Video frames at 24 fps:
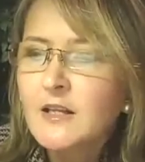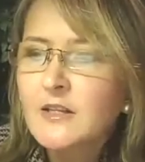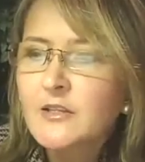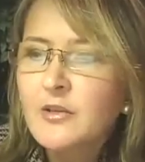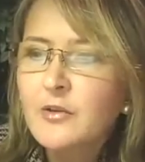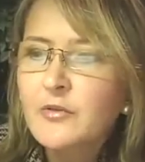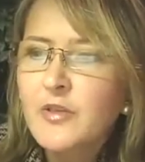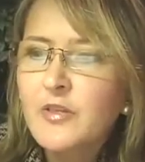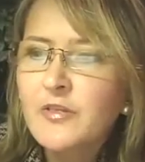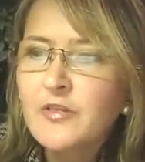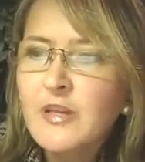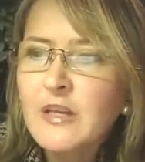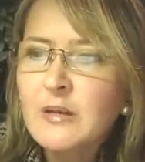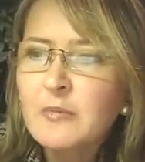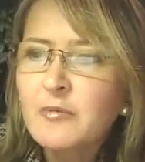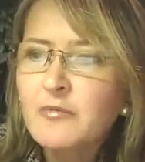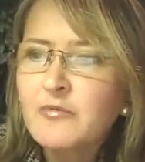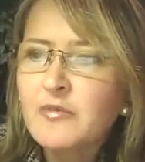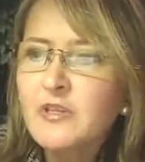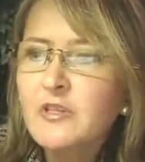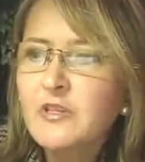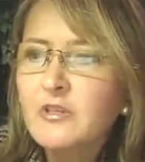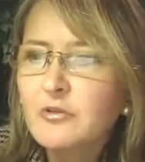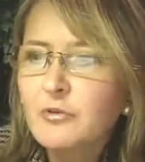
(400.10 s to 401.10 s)
And so the theme
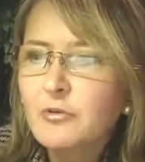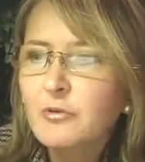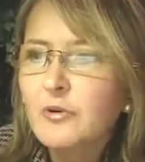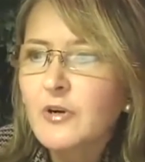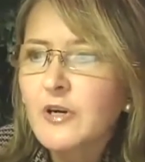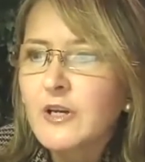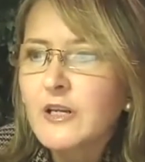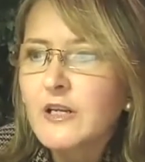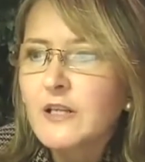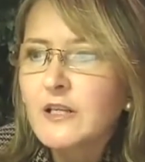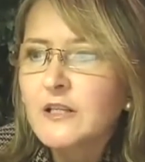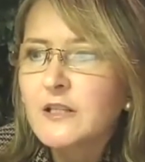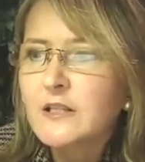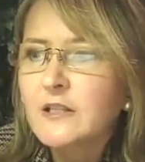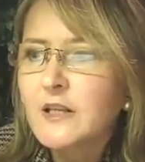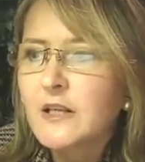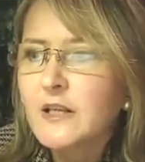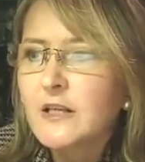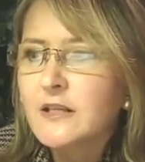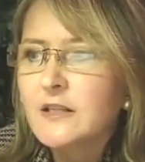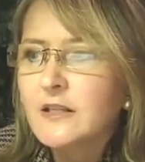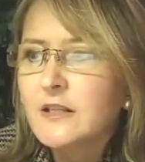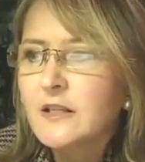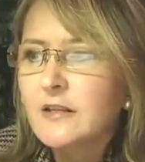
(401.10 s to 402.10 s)
of this story is
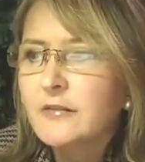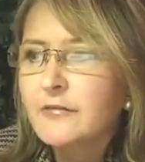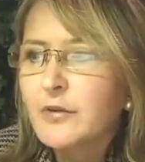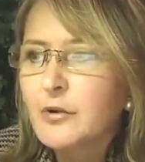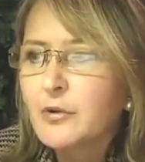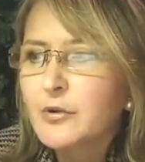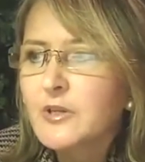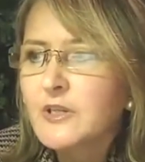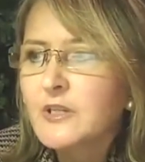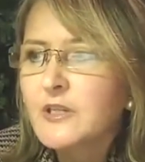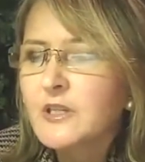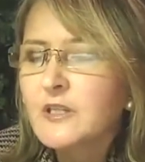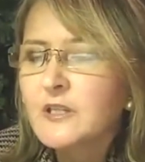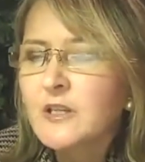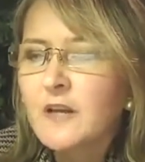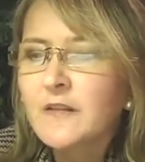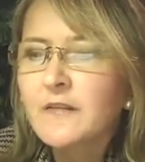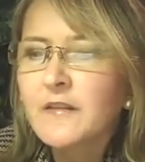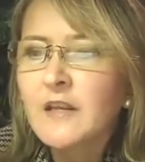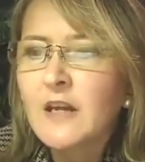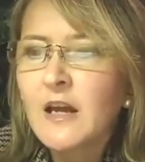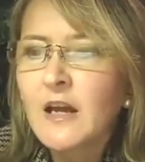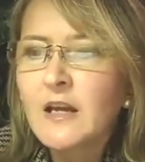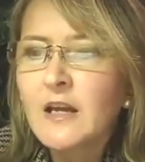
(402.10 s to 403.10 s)
that it focuses
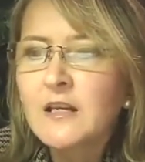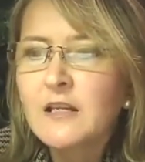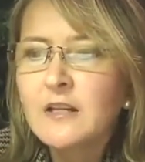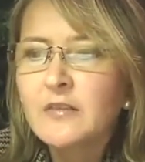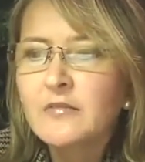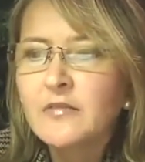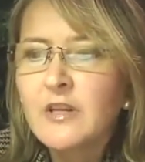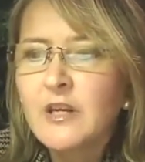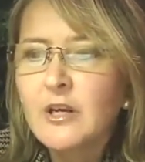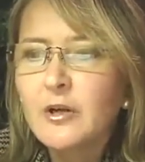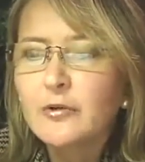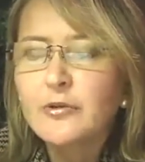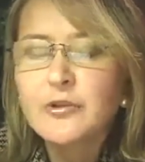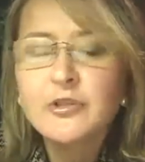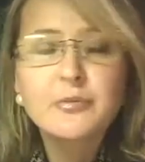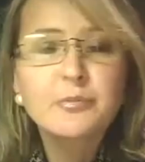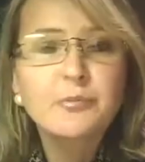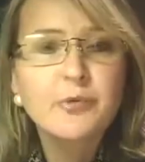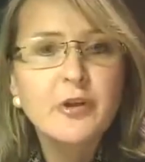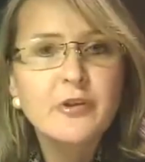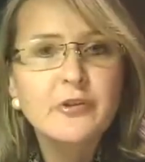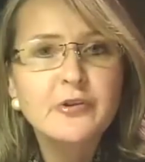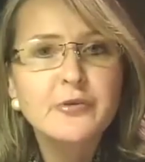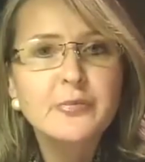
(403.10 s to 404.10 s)
on the idea of the
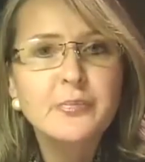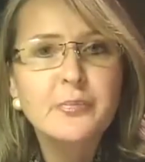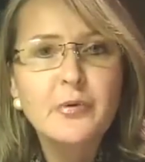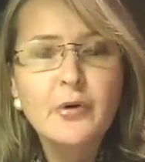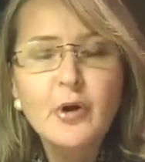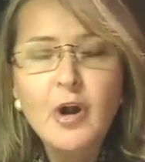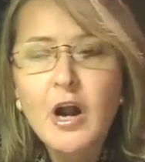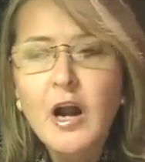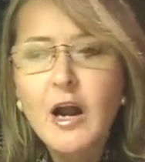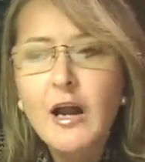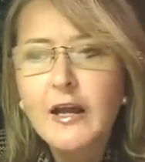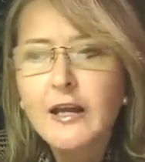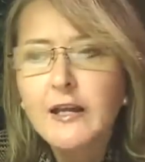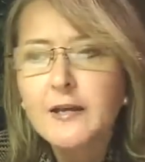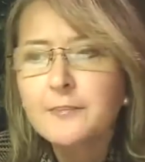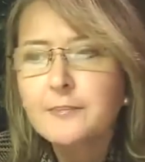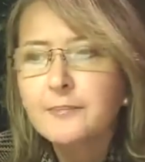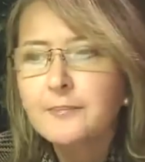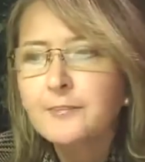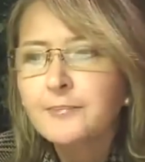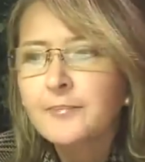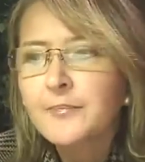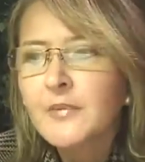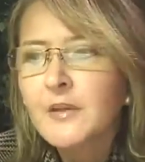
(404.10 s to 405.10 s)
eldest brother's pride.
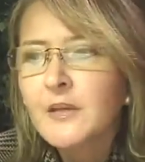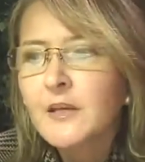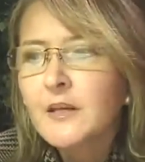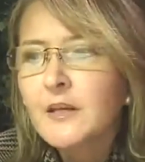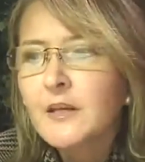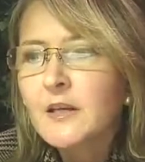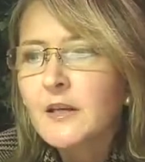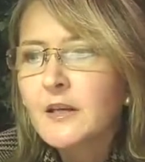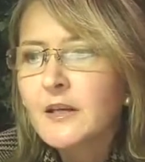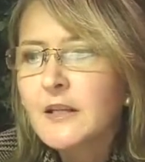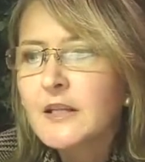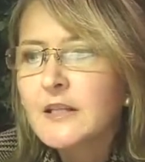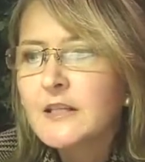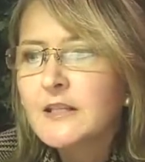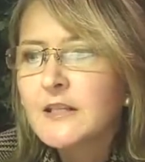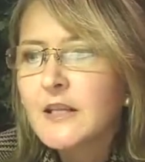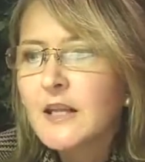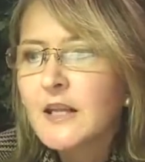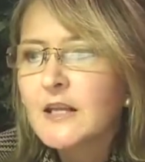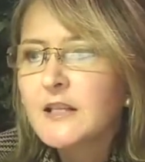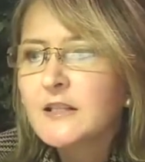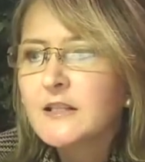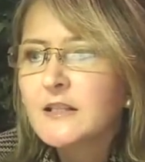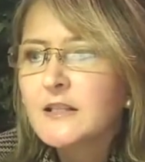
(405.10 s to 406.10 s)
He
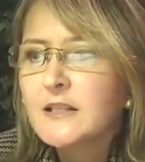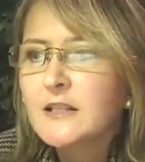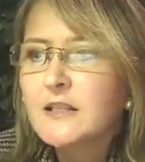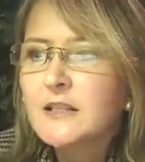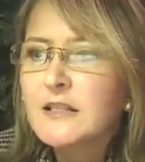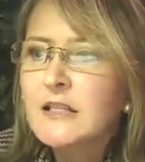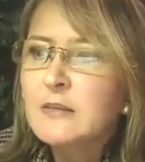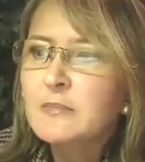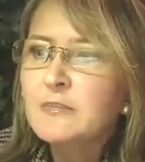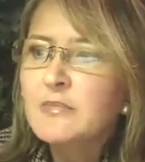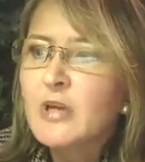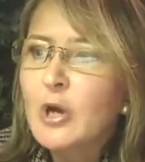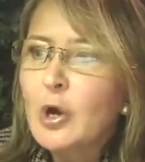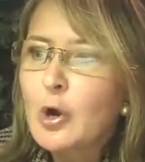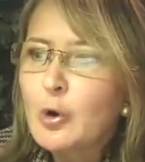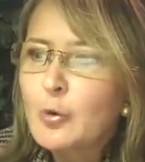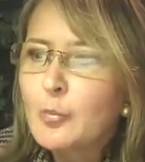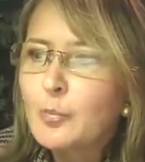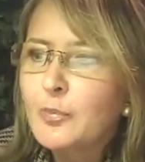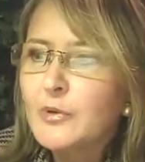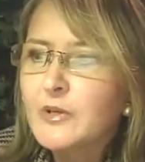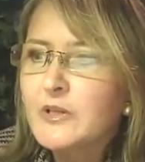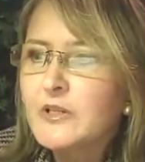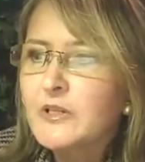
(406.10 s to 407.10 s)
states, "It seems
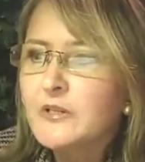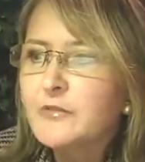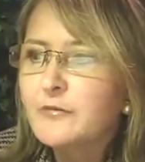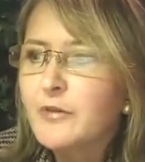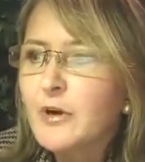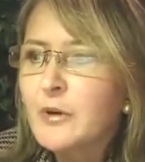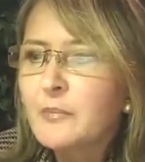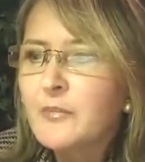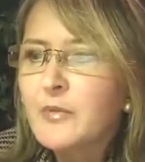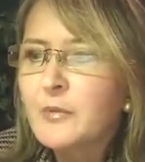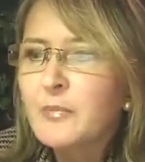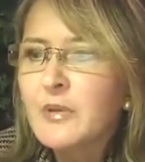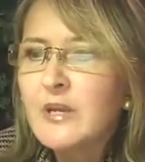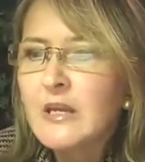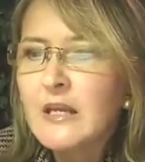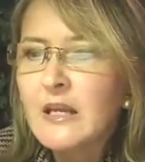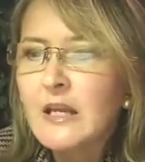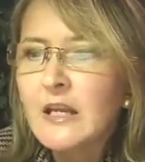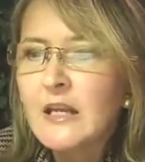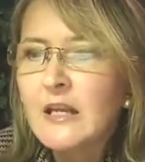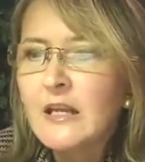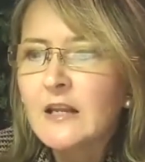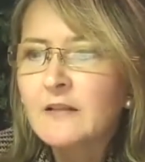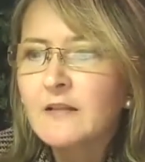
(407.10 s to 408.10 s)
hopeless from the
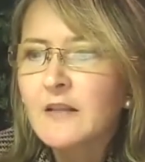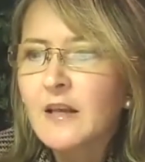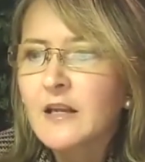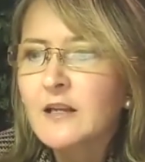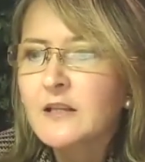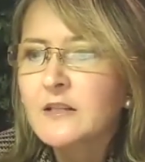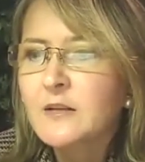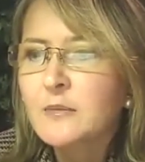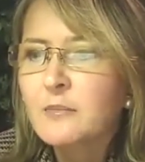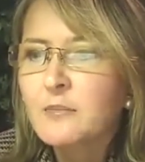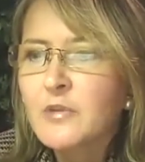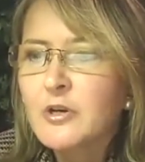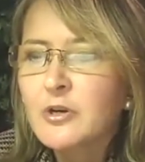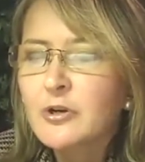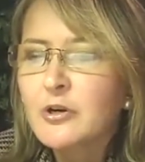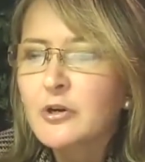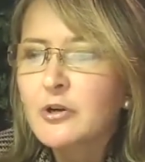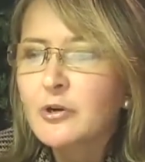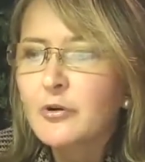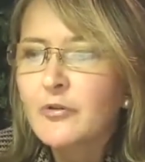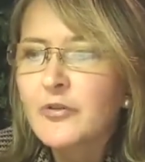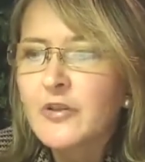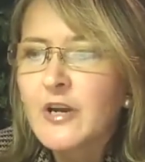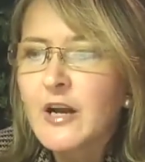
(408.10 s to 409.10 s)
beginning, that it's a
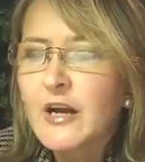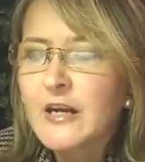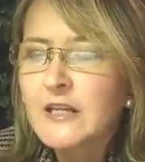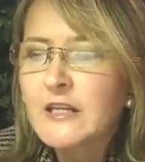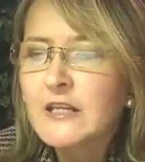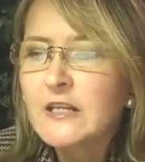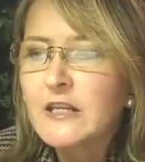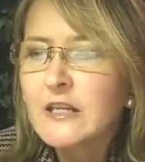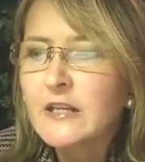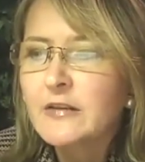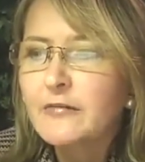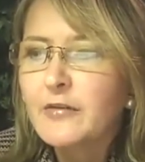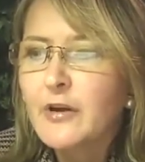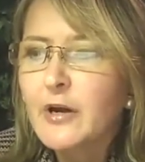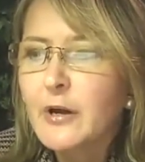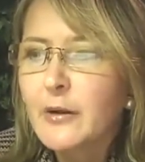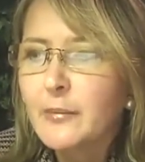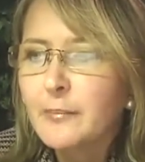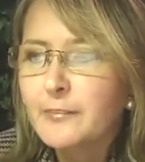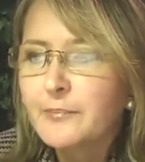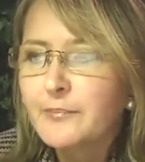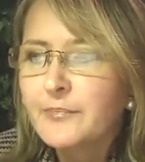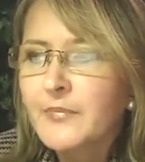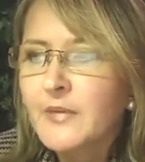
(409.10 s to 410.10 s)
miracle that I didn't give
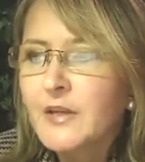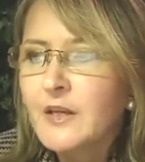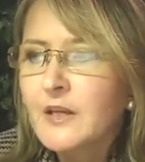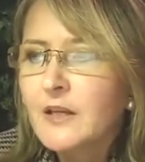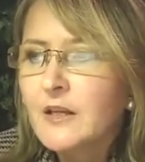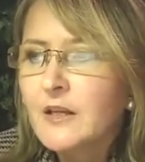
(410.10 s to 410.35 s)
up."